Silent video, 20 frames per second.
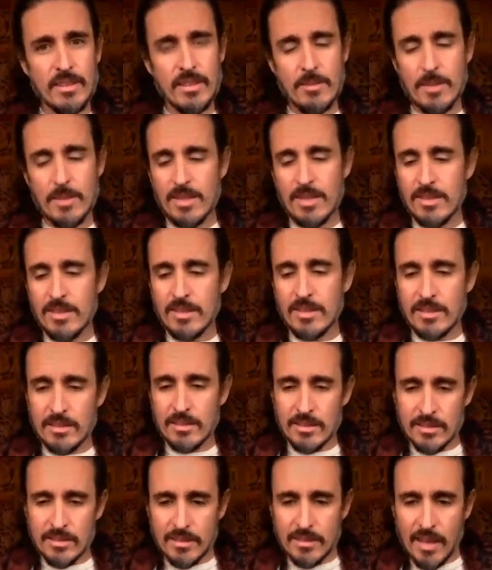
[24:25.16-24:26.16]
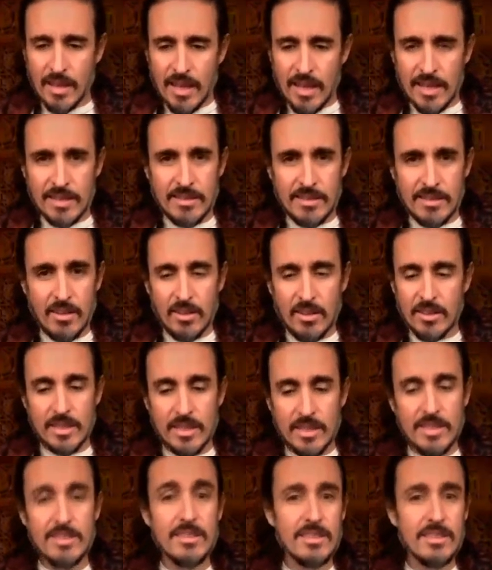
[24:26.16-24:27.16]
because lies are
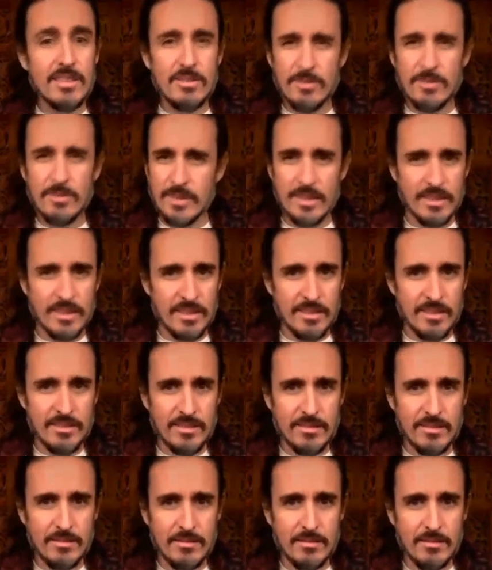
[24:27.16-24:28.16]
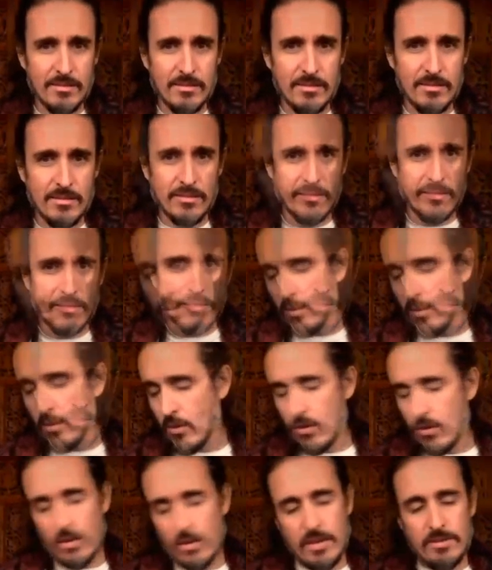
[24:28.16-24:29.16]
easily defeated.
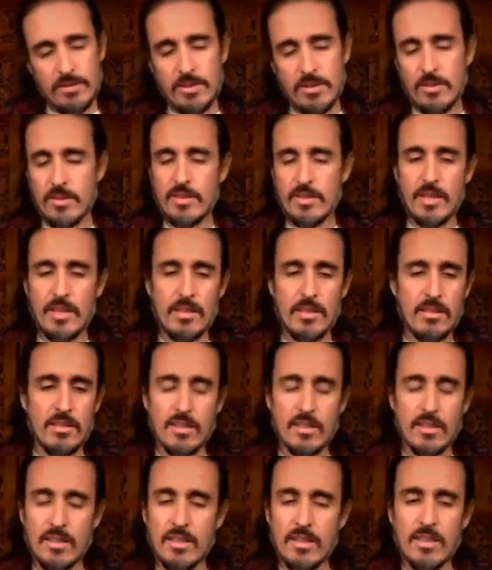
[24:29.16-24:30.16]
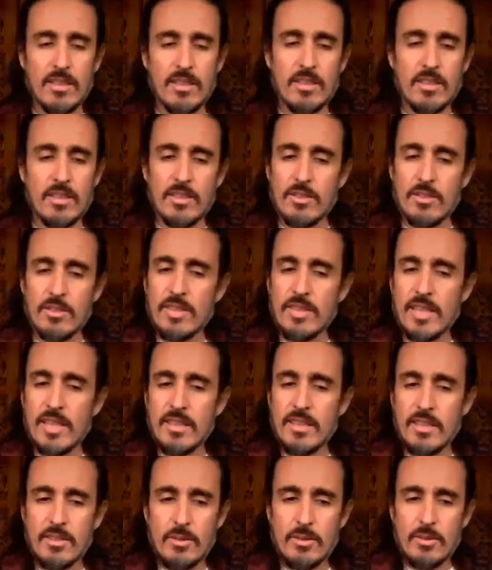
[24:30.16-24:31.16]
All you have to do is say, look, you said
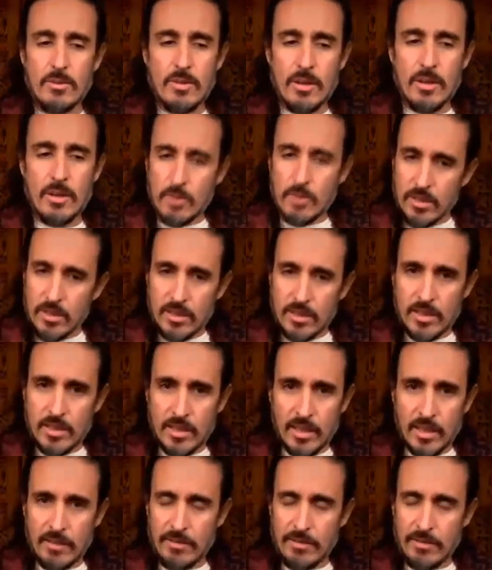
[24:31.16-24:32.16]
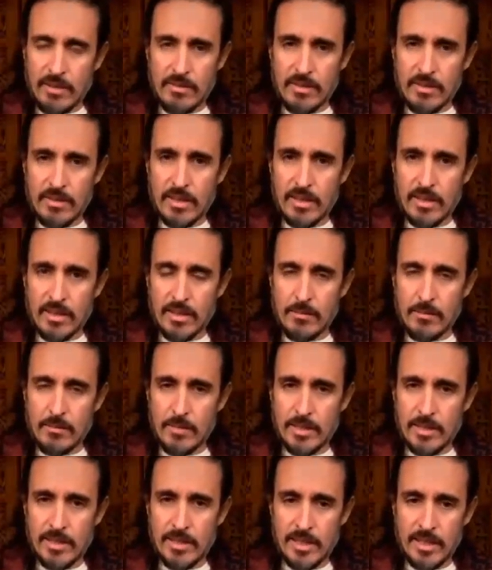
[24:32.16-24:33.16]
that you were at work at 5 o'clock on
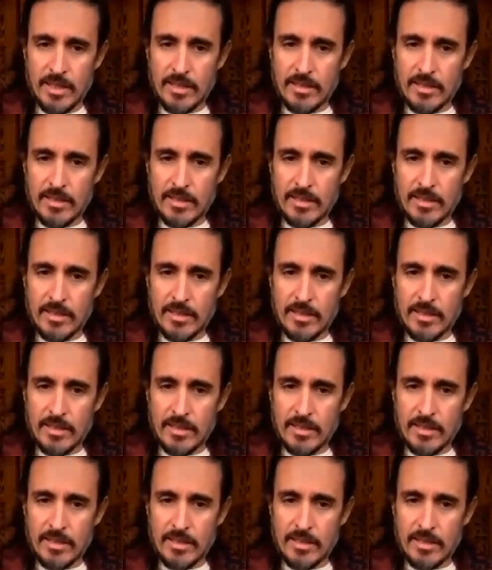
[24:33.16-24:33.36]
Monday.